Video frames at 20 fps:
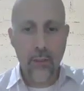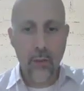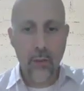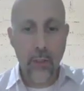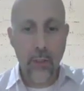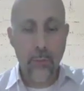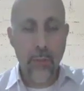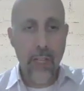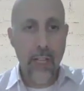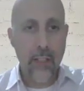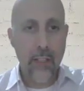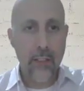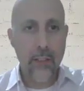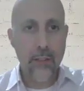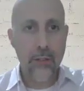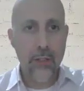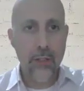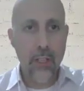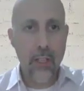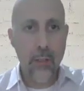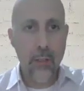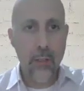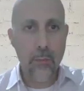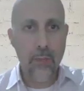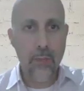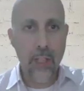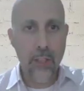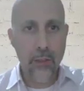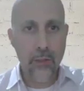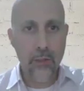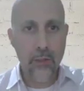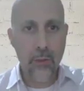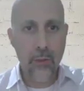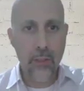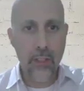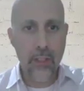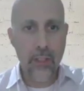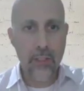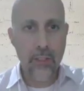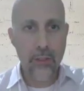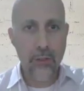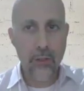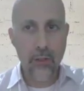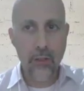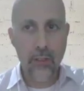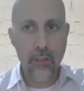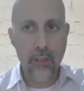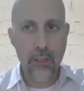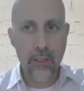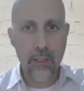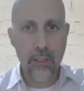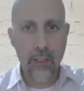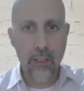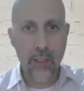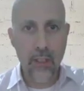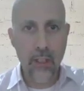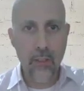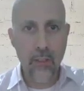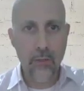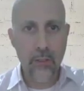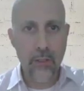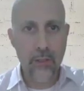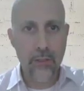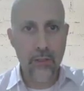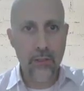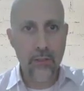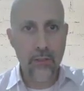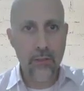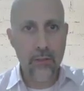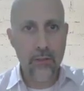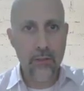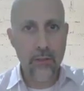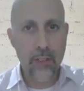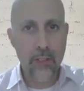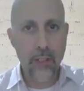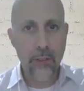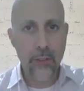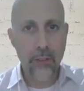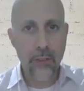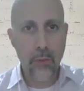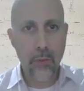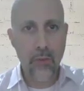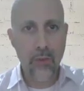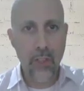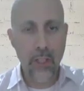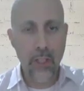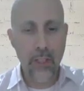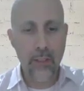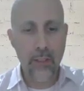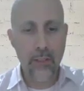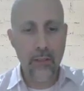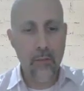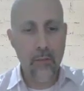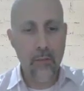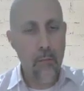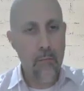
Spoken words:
or impacted the job that you're doing as a journalist and the coverage that you're providing.